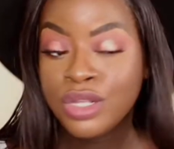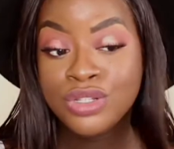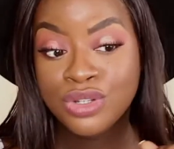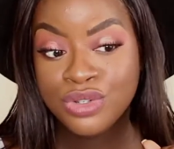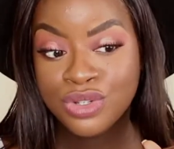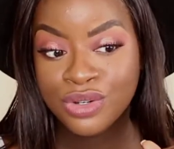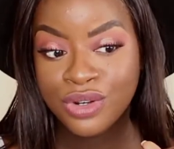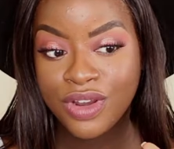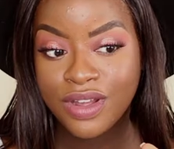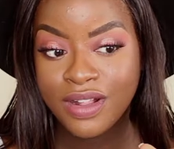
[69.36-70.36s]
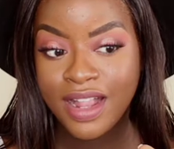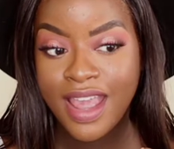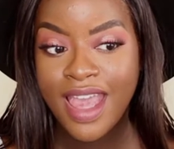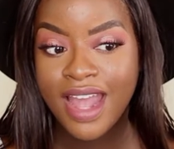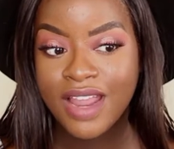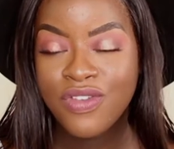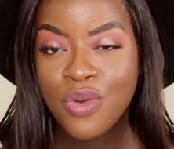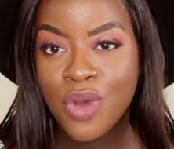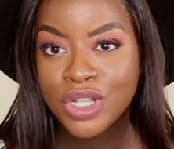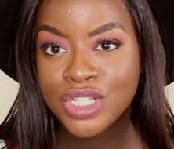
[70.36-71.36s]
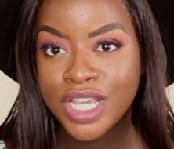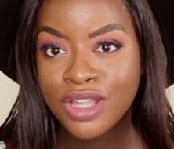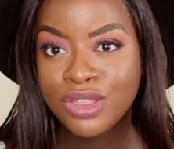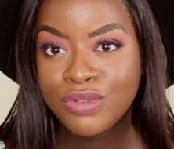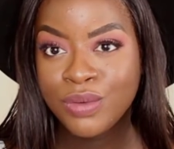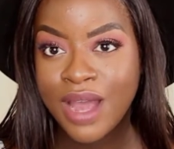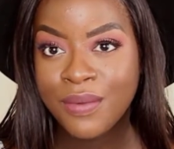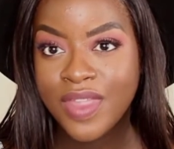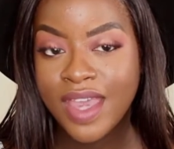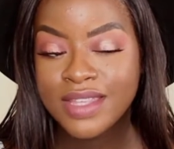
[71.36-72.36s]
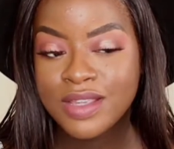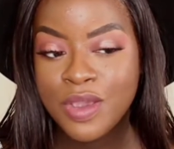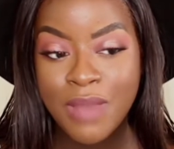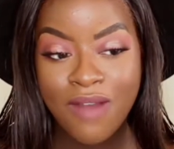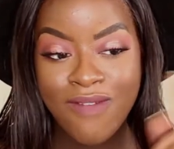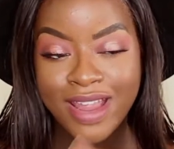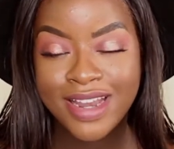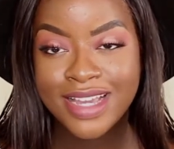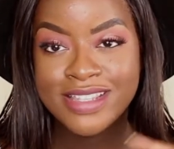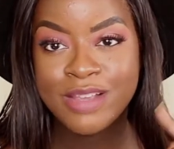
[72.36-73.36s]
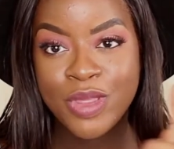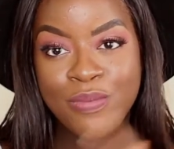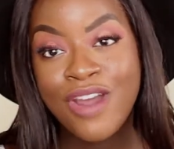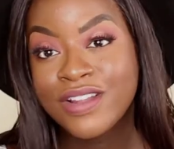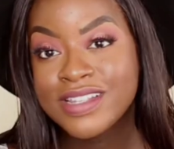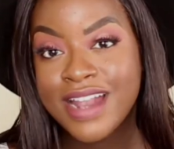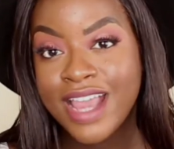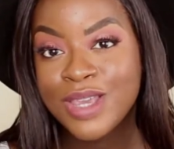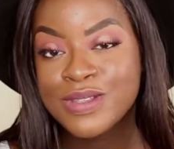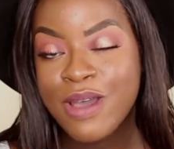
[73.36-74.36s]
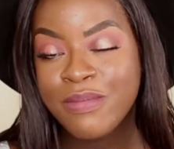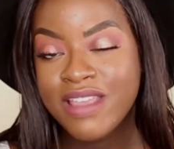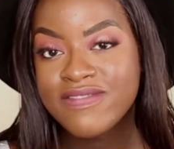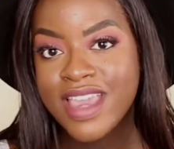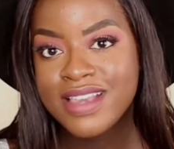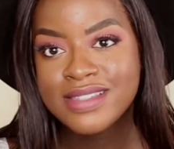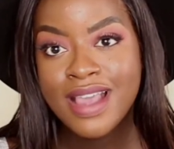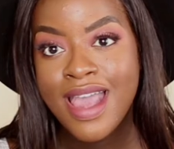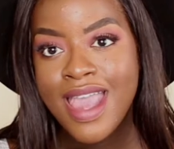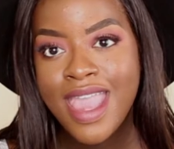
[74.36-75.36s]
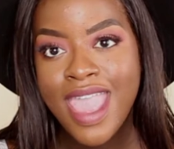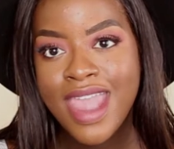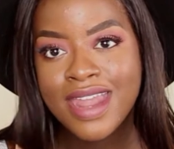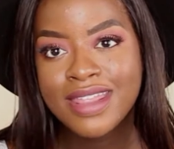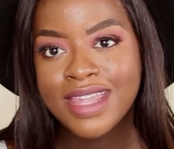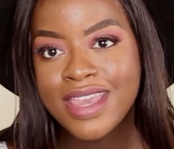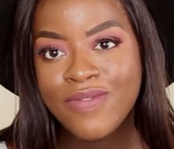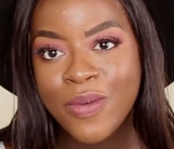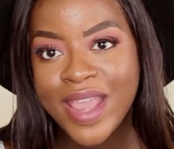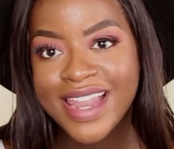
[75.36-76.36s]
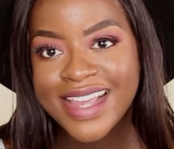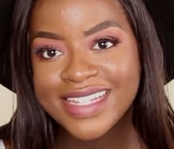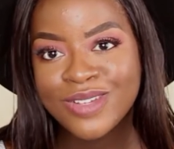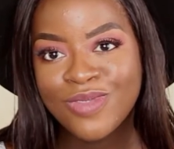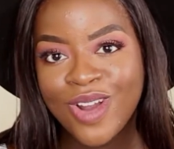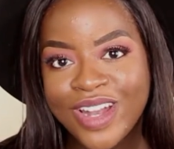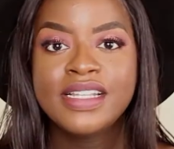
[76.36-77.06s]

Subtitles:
tutorial? And if you're watching throughout this, then you might recognize some of the products that I use on my face in the giveaway later on.